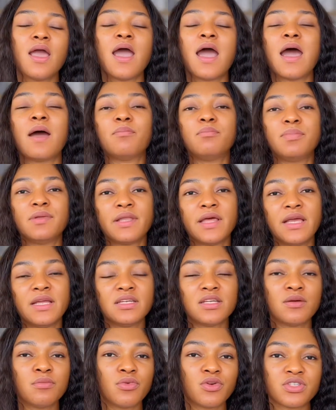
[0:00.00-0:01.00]
and
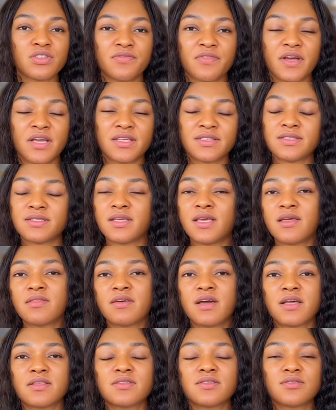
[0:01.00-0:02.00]
blend emulsifiers
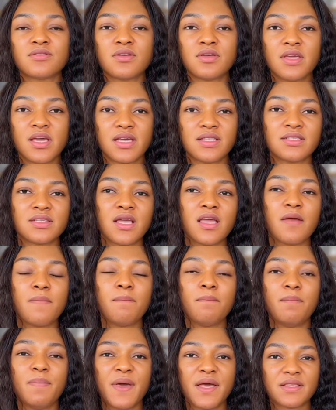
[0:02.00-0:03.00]
together to get
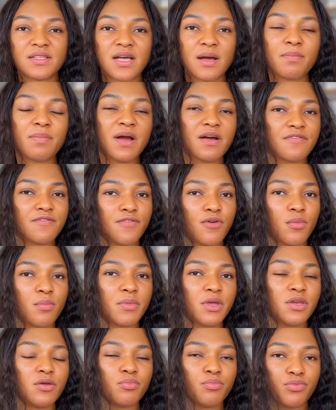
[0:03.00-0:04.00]
a better
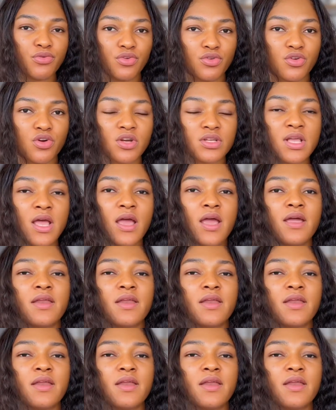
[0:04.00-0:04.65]
performing product.